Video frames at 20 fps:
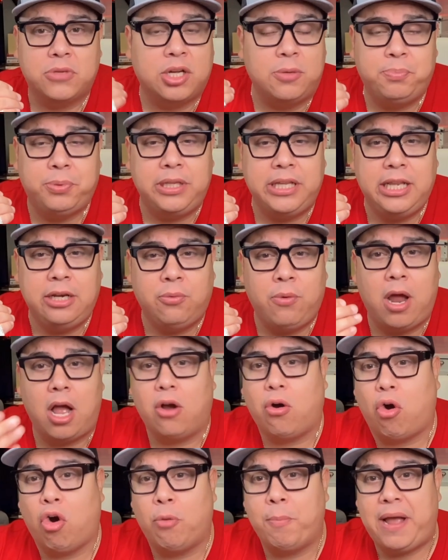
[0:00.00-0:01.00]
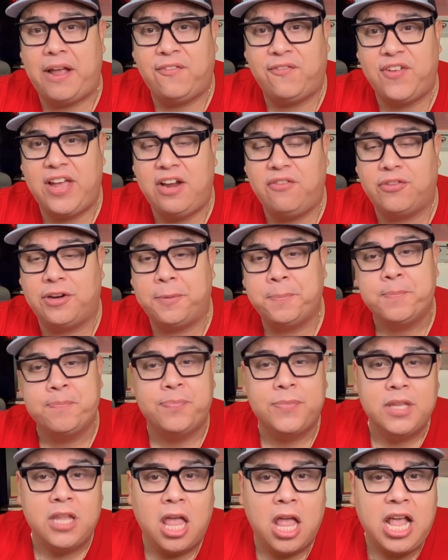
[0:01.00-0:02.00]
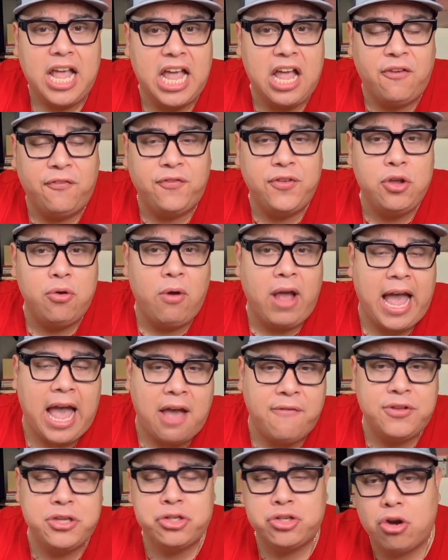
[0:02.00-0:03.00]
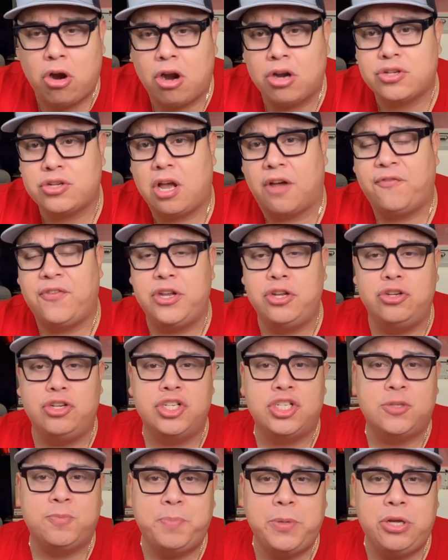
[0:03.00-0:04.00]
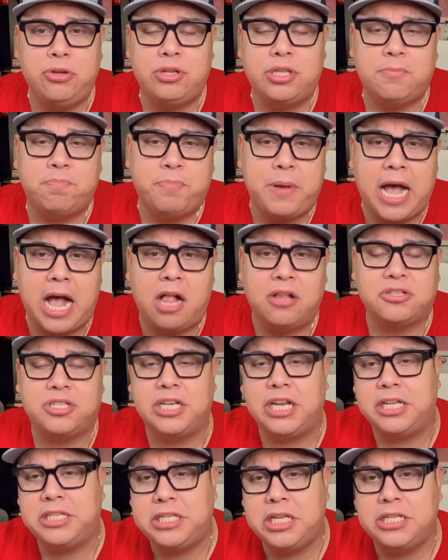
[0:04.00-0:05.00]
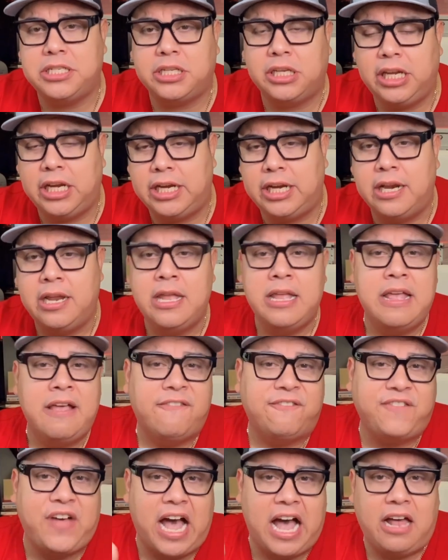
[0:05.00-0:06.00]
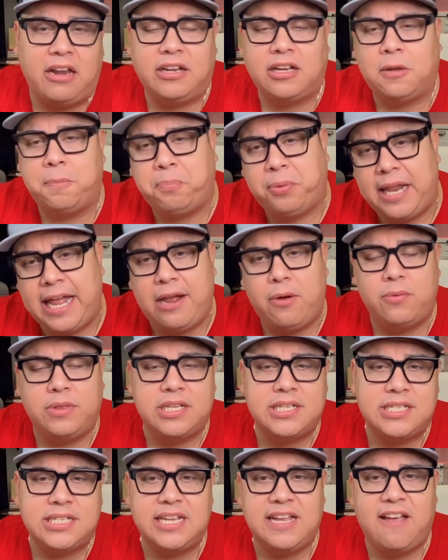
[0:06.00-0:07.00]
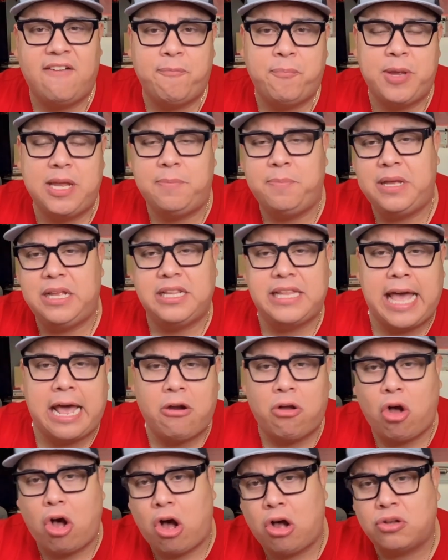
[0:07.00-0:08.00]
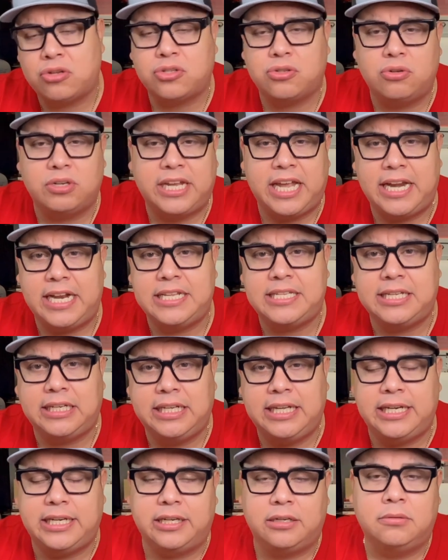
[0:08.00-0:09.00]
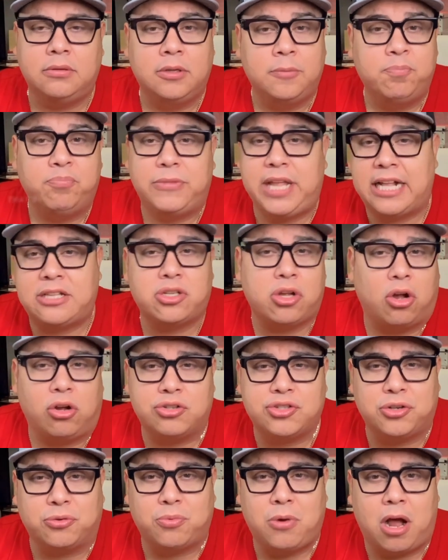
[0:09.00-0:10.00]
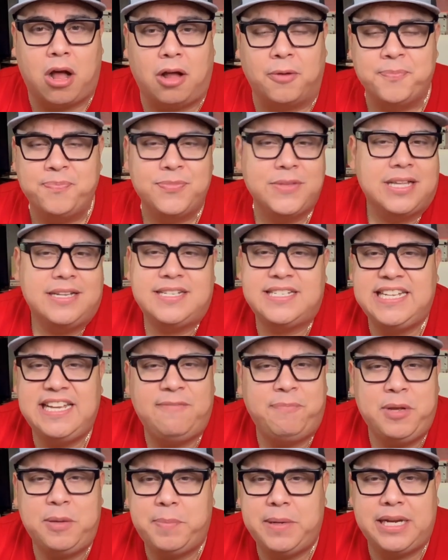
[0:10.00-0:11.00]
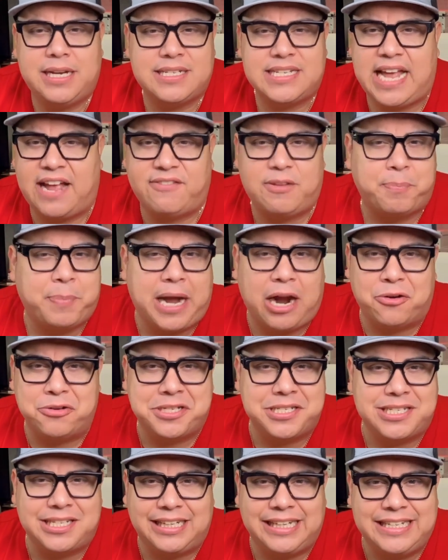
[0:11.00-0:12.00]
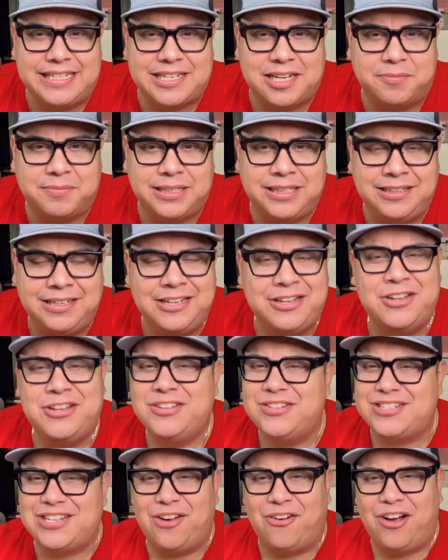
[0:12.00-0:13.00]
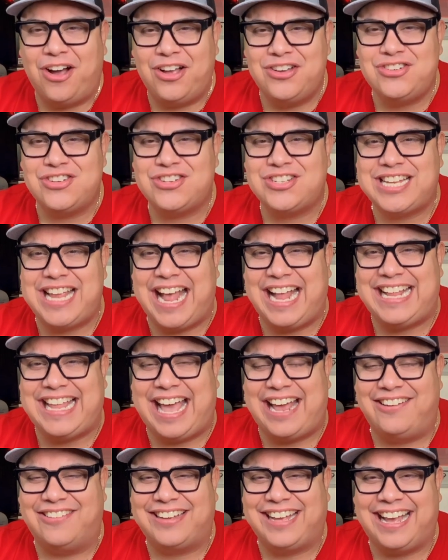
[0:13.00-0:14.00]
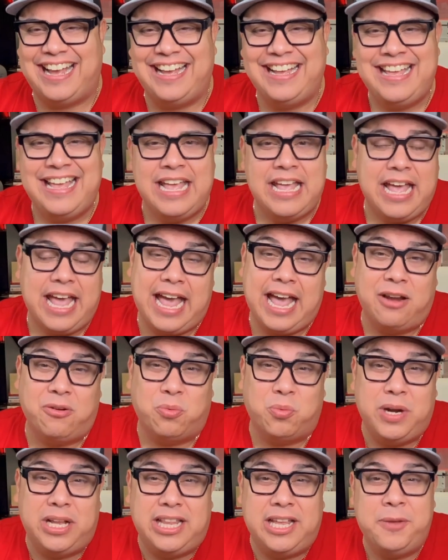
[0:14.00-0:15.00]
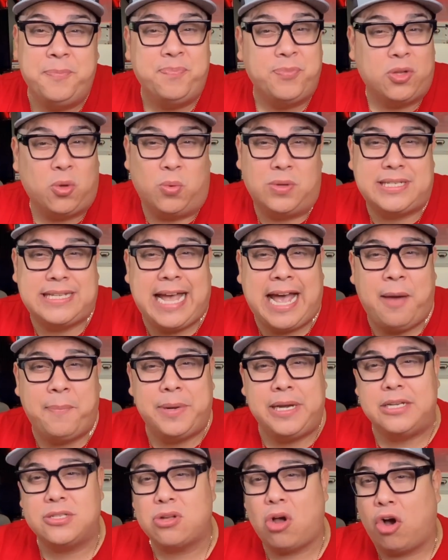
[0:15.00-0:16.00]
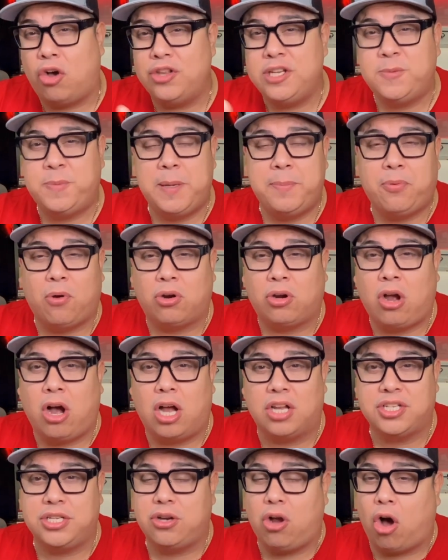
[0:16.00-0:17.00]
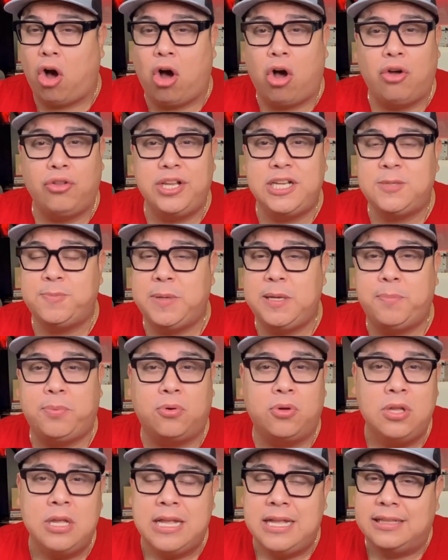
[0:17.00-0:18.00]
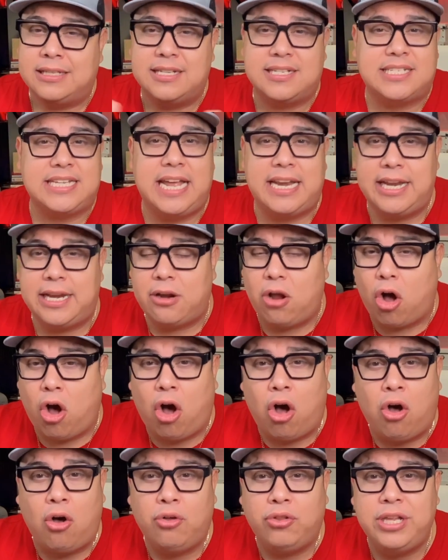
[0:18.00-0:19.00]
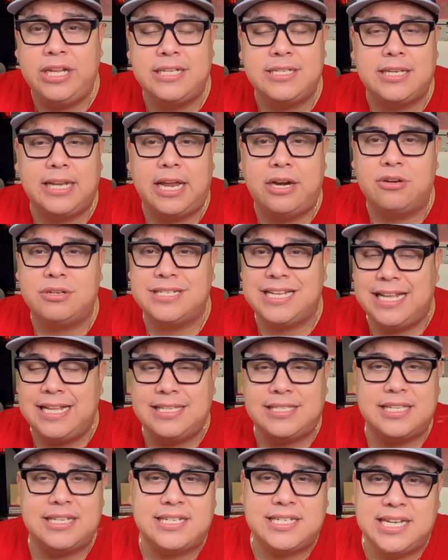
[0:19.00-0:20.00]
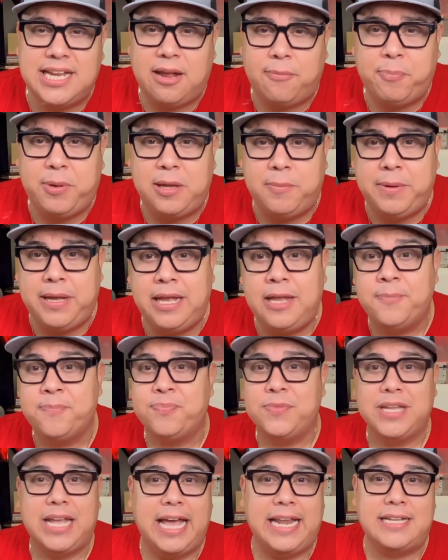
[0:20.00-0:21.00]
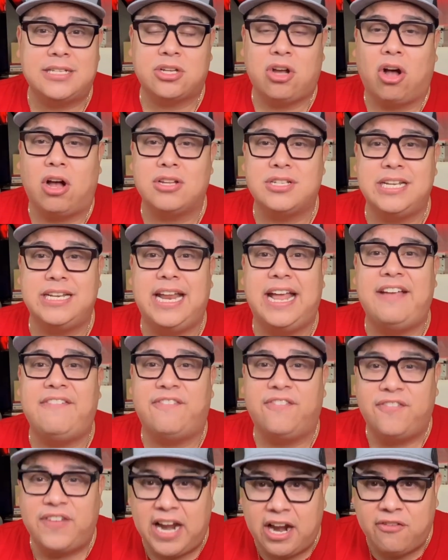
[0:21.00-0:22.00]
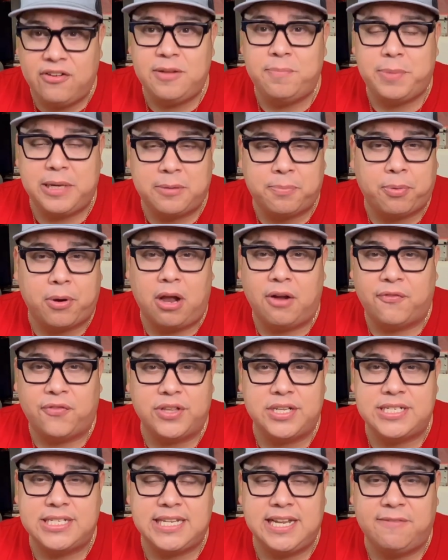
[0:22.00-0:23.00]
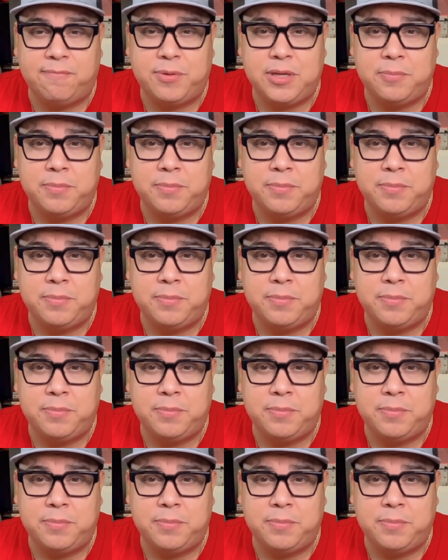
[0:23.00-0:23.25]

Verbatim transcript: completely wrong. Or my favorite, if you have a charge-off and you disputed the balance and they didn't delete it, file a complaint with the C F P B. That'll also get it deleted. That's also wrong. C F P B doesn't have the power to delete something. So understand that, okay? And really what's happening is all these people are causing all these people to send in all these letters into the C F P B, and it's causing a very big problem for the C F P